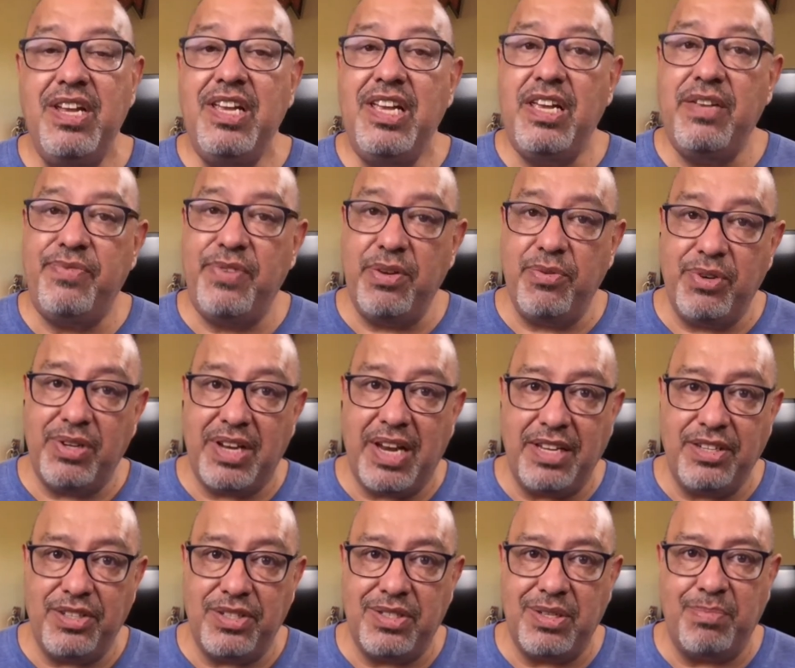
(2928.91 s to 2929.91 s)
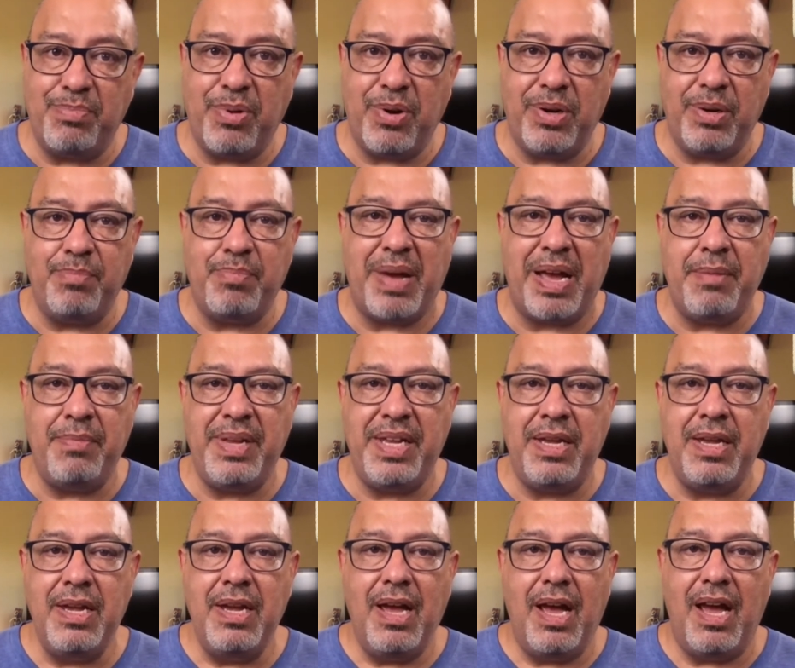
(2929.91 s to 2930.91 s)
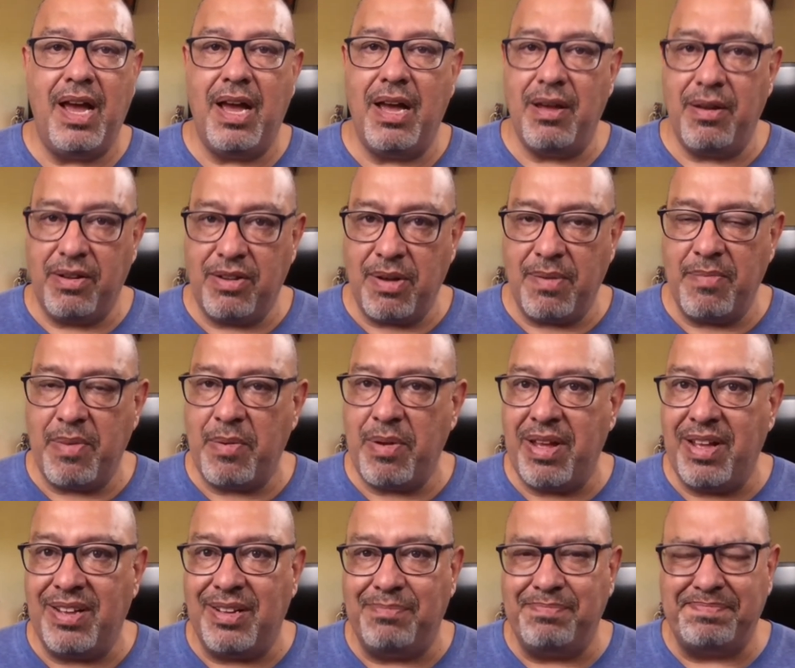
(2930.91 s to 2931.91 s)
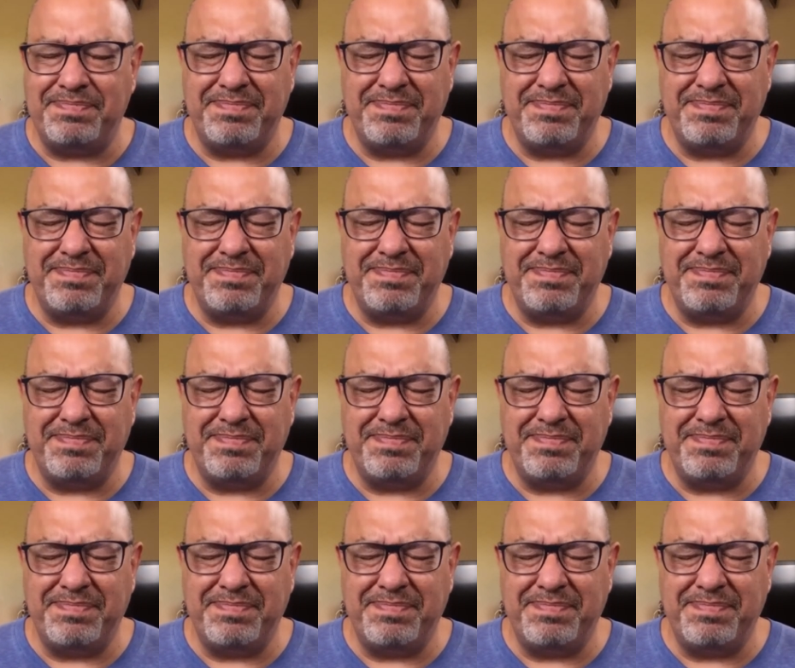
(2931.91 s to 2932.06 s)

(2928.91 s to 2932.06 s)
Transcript: If you would like to support if